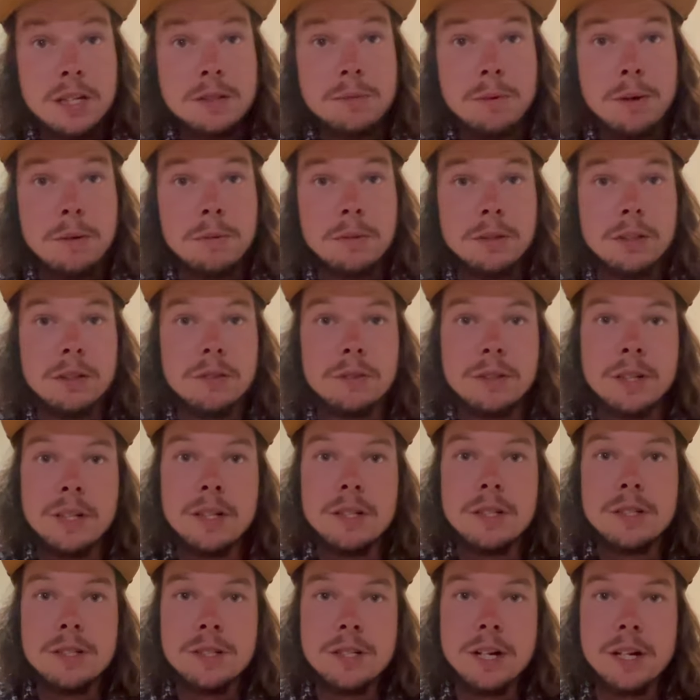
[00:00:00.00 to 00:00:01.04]
where we're located,
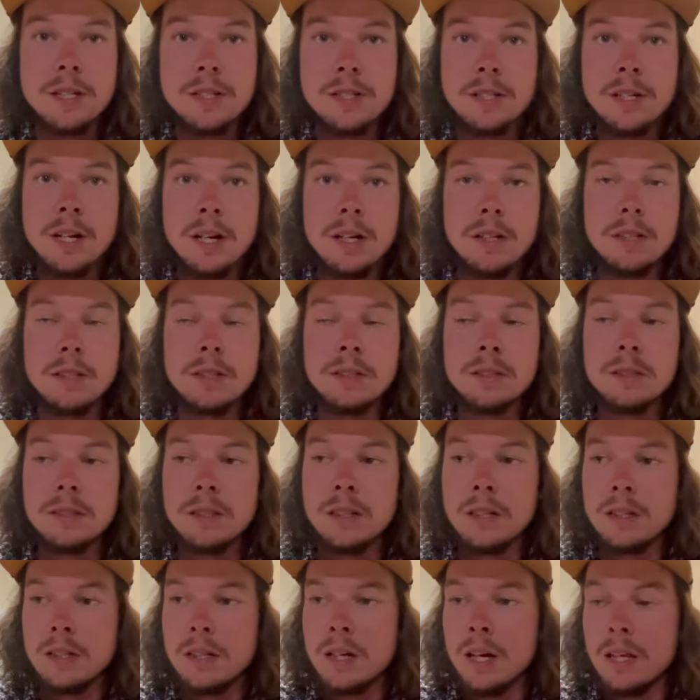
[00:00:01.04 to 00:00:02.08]
is Jackson County,
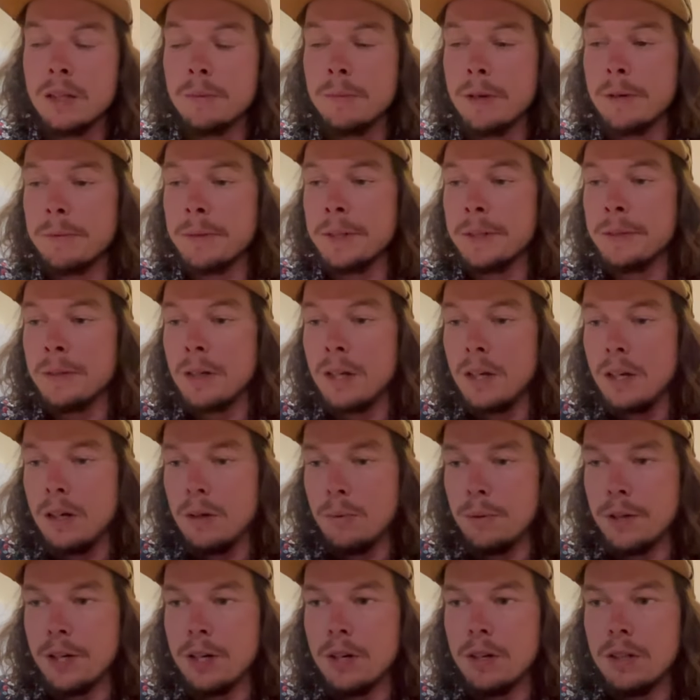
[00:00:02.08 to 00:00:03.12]
Alabama.
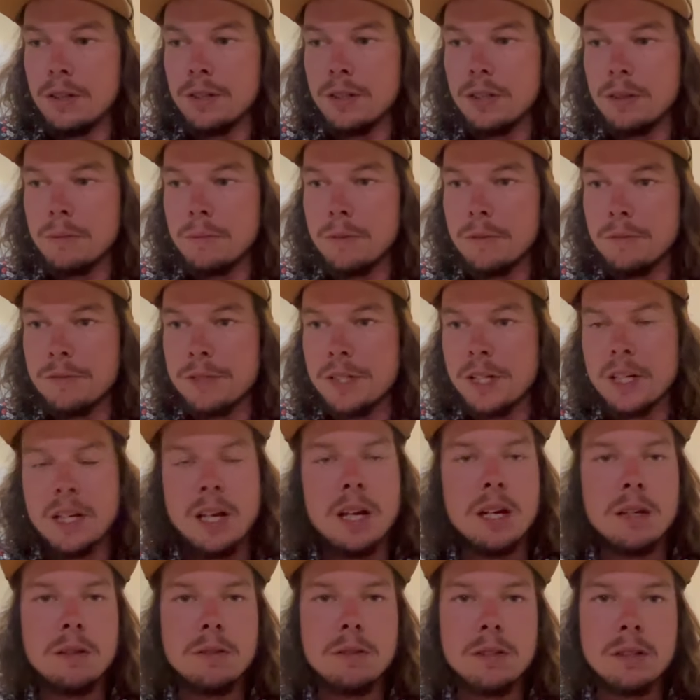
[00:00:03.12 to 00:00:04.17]
We called them and was like,
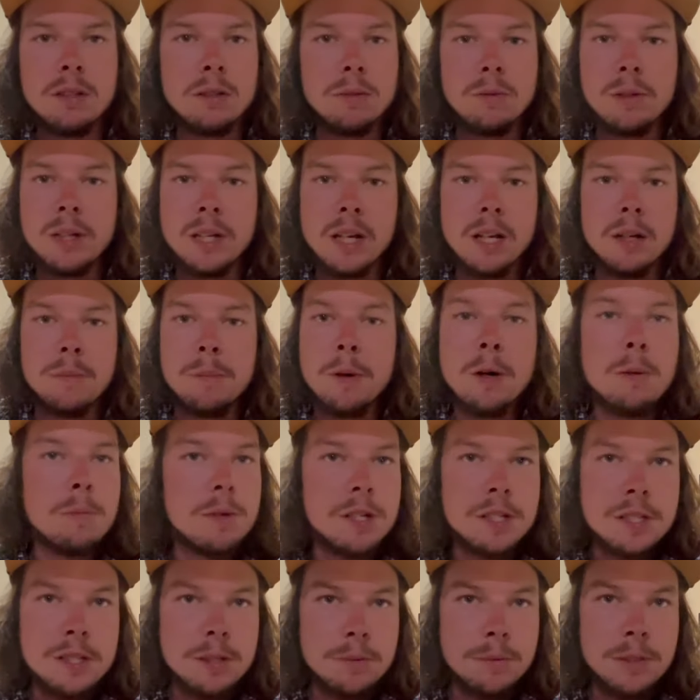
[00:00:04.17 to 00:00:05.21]
hey, you know, what kind of
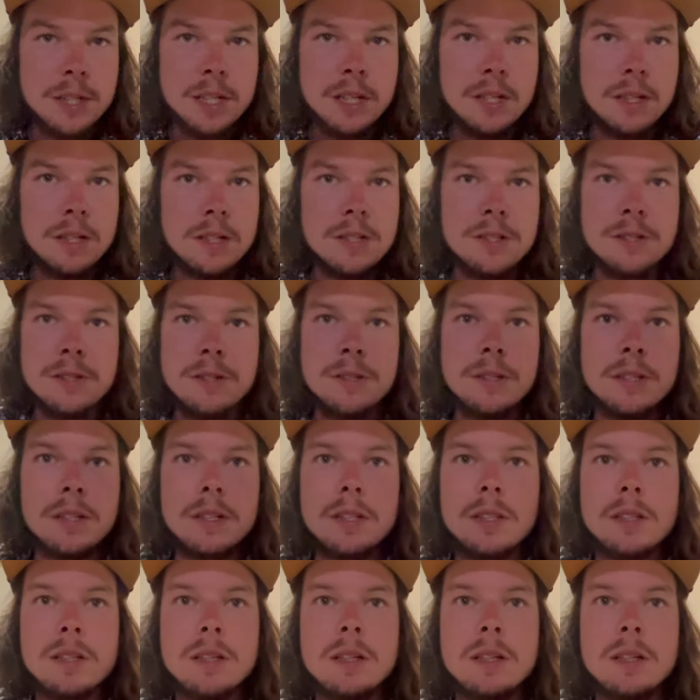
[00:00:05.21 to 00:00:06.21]
permits do we need? Is there any?